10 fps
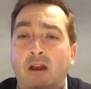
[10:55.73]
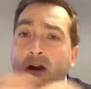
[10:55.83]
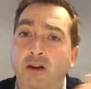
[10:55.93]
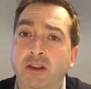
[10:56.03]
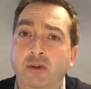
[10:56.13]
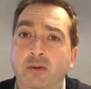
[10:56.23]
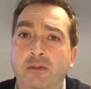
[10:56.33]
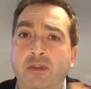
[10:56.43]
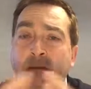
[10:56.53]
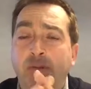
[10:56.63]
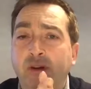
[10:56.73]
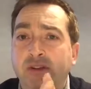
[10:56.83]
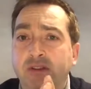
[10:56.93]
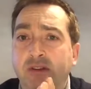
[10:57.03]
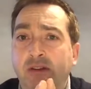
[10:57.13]
Are you that
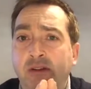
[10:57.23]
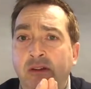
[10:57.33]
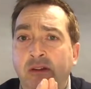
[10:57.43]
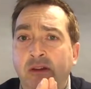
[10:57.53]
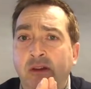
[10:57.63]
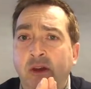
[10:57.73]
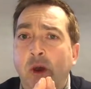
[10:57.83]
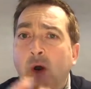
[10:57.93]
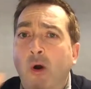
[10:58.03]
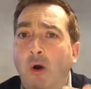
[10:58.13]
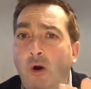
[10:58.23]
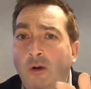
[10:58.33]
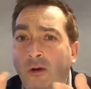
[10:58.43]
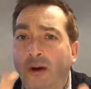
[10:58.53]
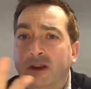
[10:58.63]
person?
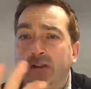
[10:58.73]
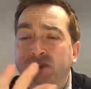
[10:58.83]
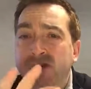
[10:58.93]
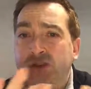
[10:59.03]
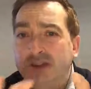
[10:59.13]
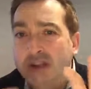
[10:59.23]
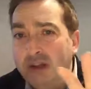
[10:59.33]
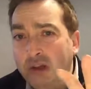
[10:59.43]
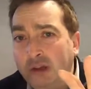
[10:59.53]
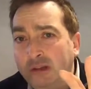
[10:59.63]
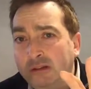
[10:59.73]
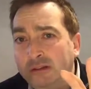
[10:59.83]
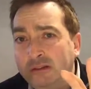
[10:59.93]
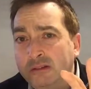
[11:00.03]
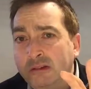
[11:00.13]
Or are you still
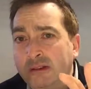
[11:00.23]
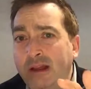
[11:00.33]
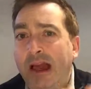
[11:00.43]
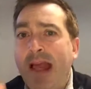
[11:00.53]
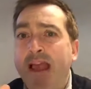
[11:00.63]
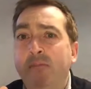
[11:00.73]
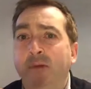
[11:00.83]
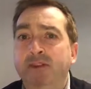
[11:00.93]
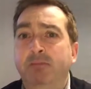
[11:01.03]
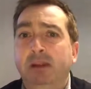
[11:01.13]
able to